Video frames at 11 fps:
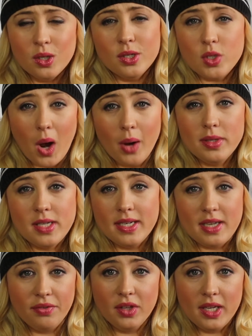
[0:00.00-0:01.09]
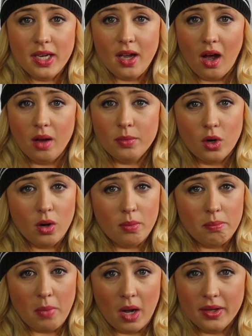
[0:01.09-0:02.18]
So I would say definitely um, go to
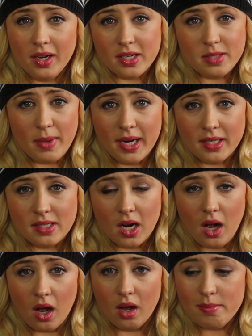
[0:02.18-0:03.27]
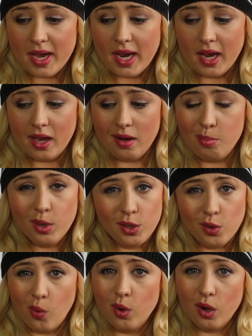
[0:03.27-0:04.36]
mollycosmetics.com and put in
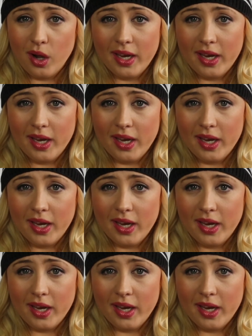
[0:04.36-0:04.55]
your order